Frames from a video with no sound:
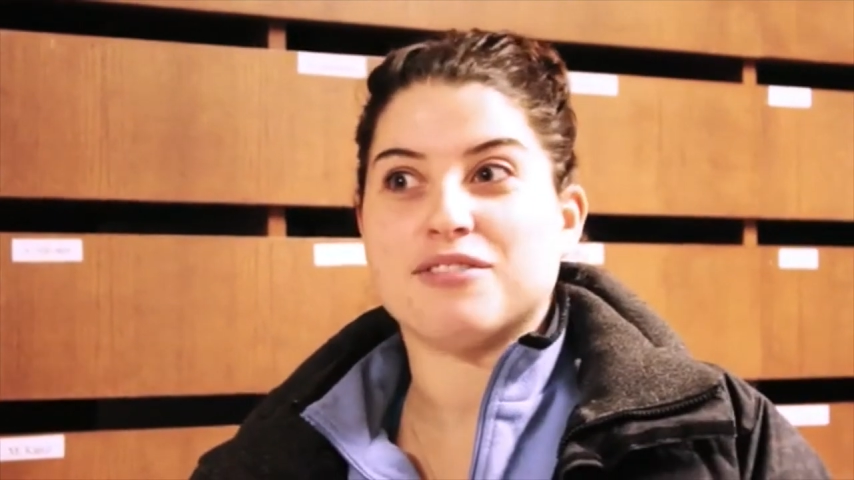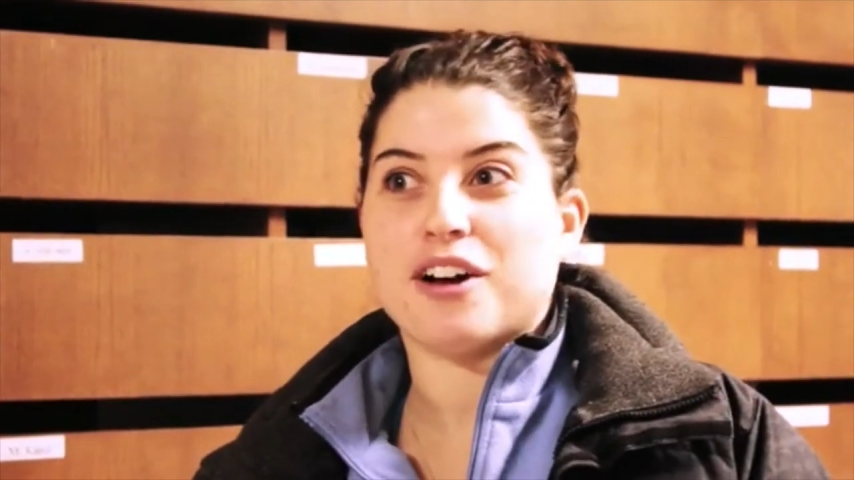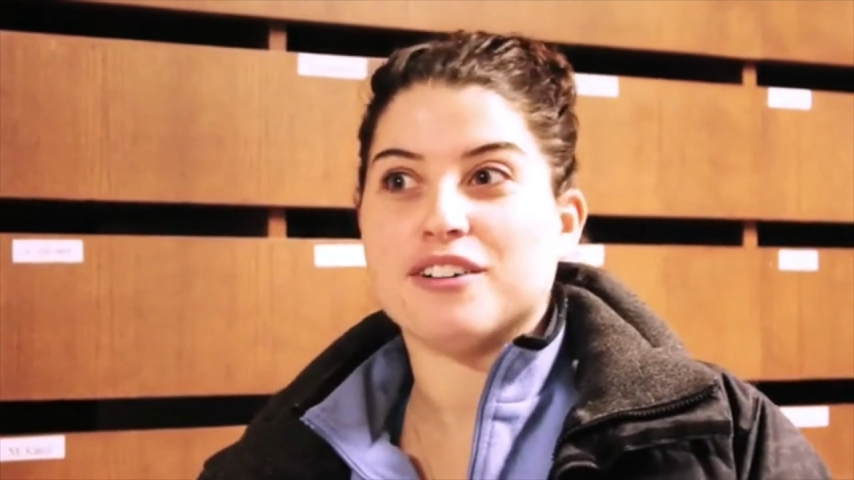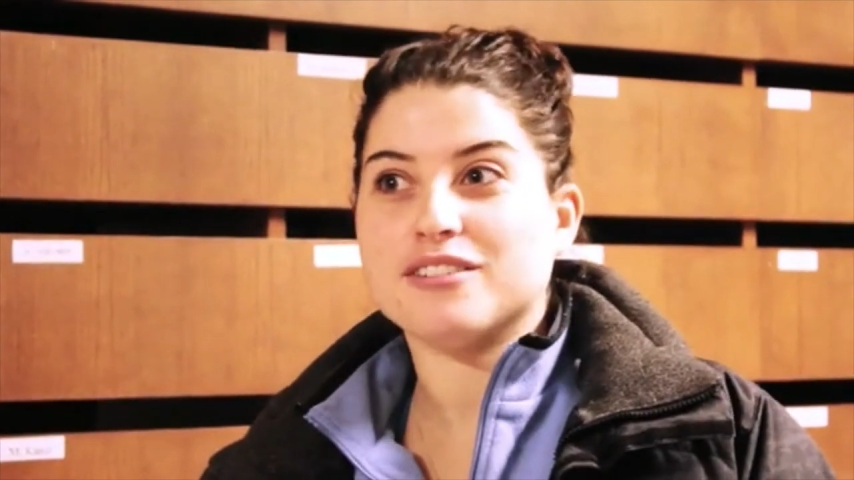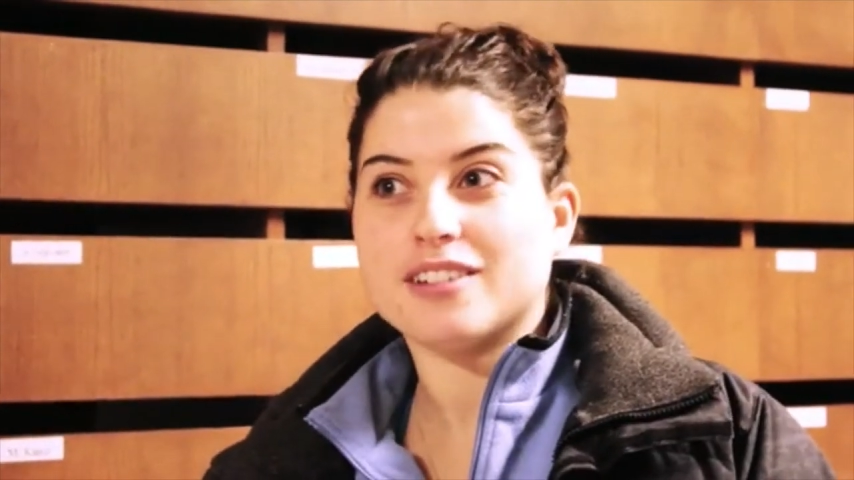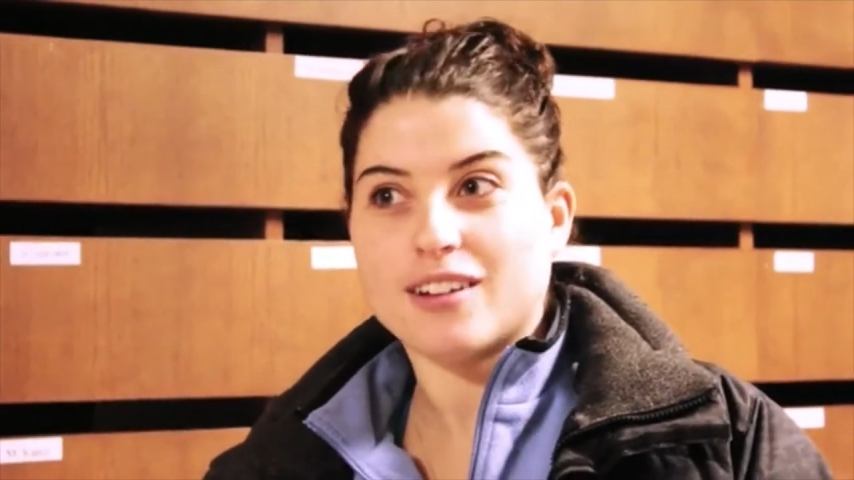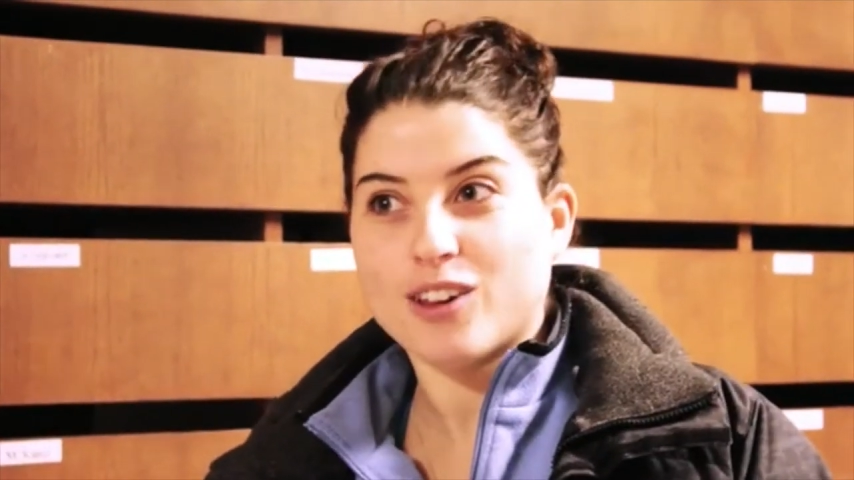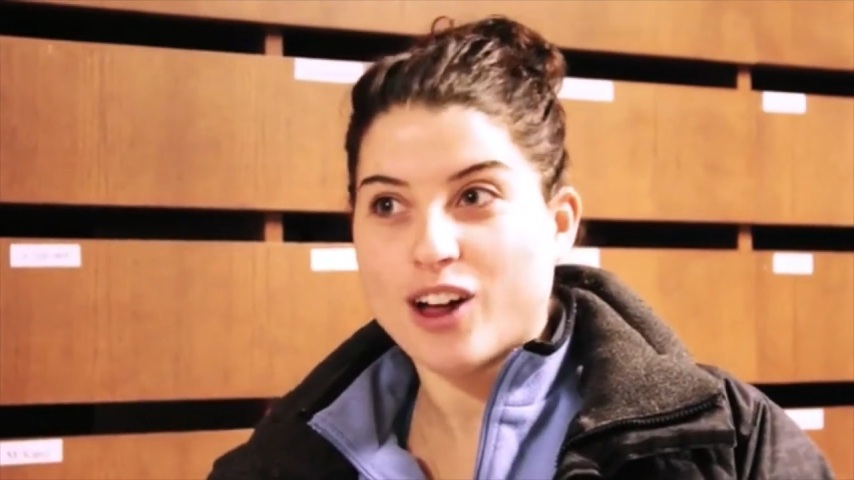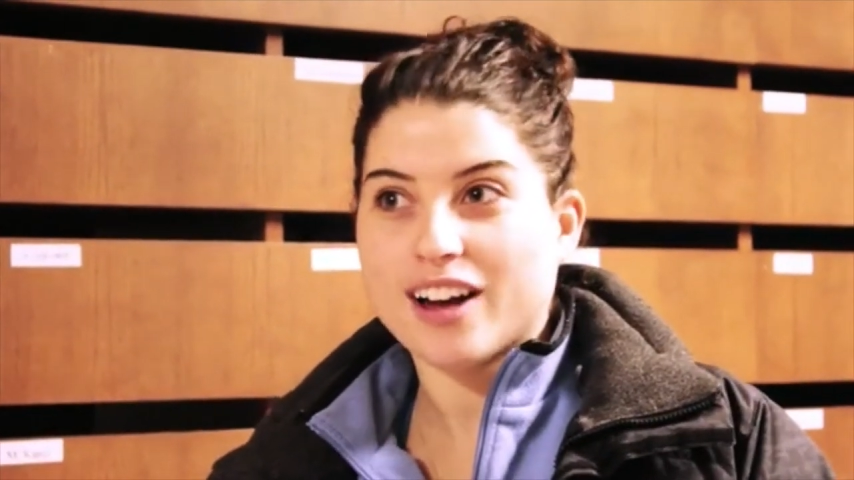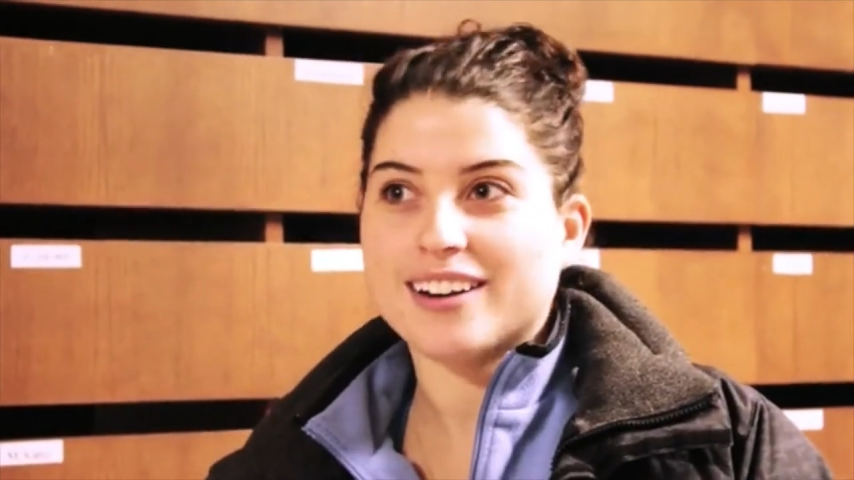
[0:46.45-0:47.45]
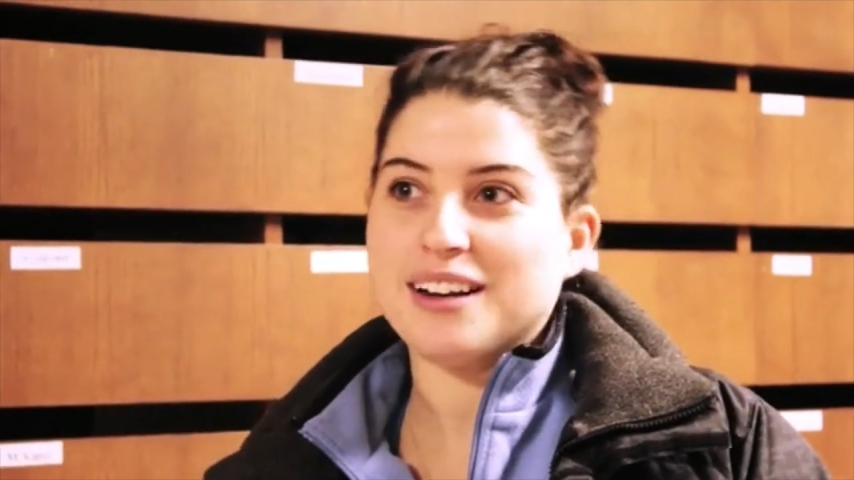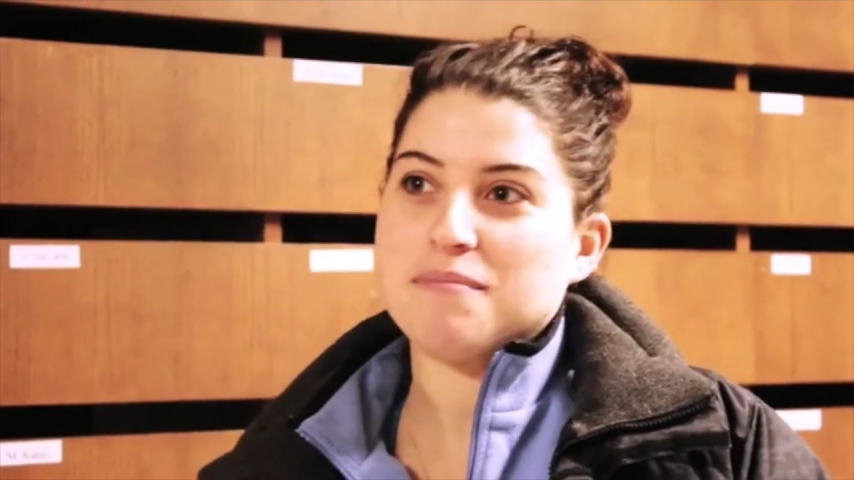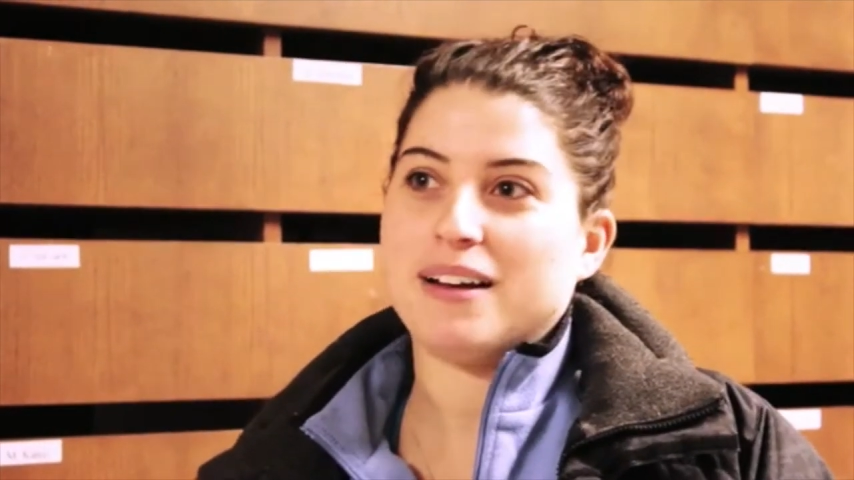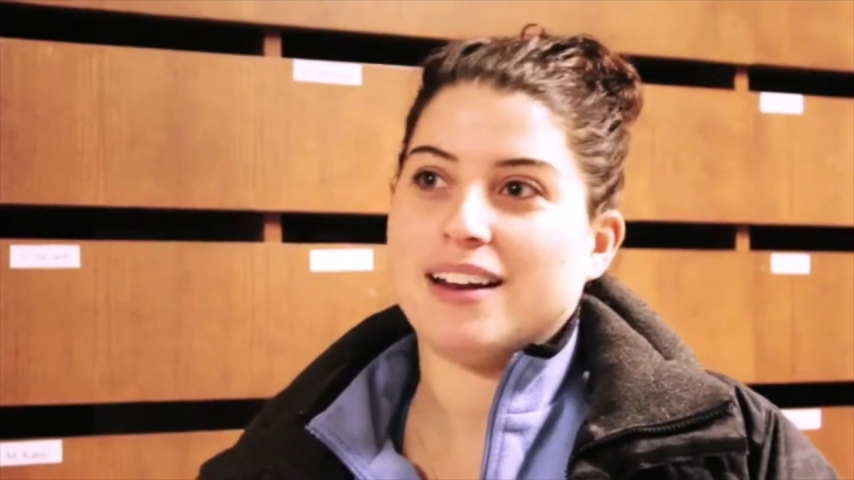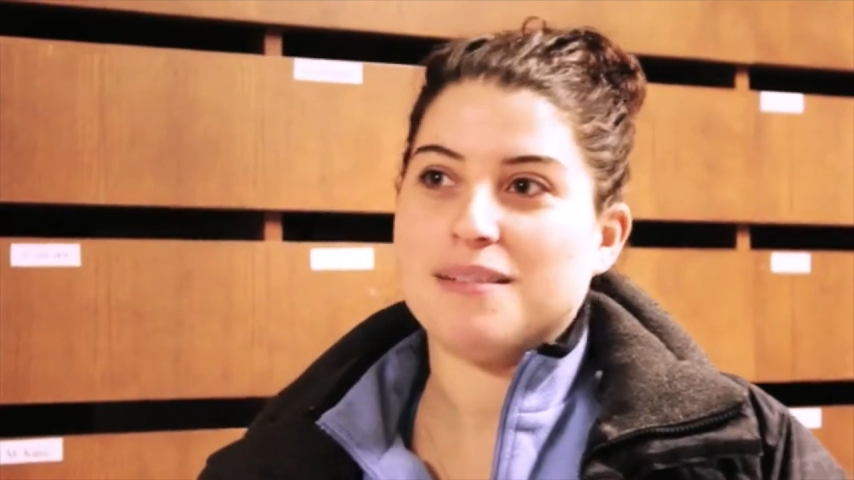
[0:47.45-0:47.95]
involved a lot
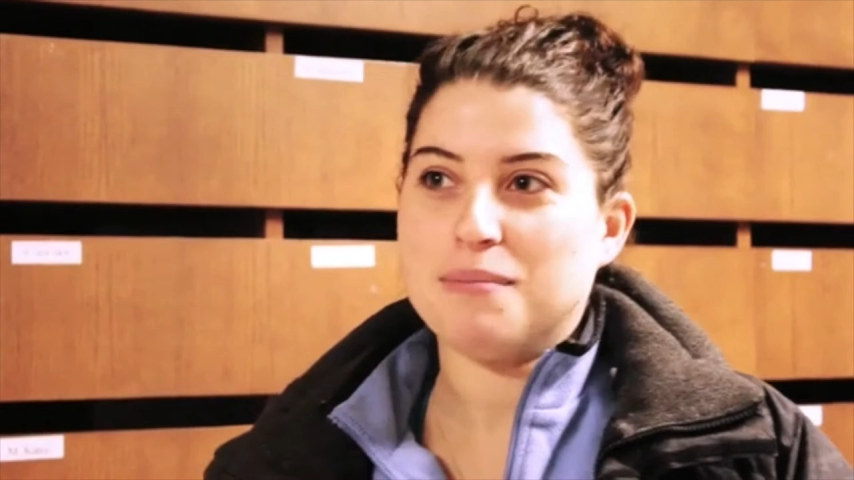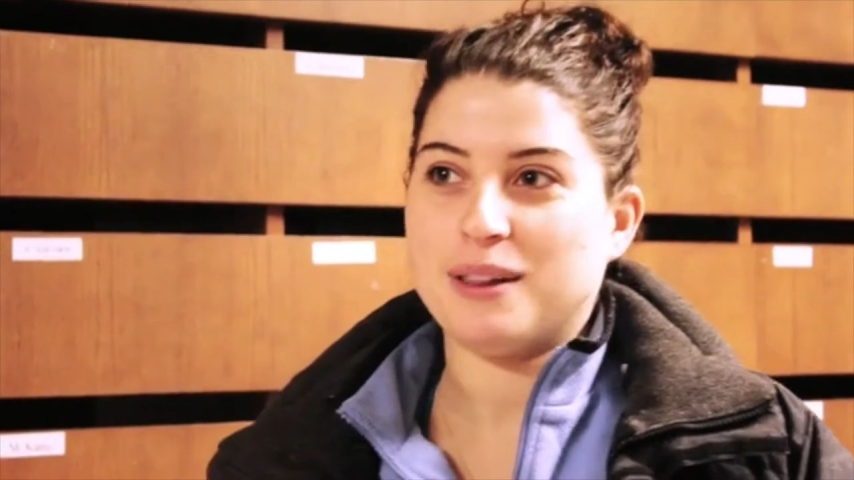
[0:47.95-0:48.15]
in my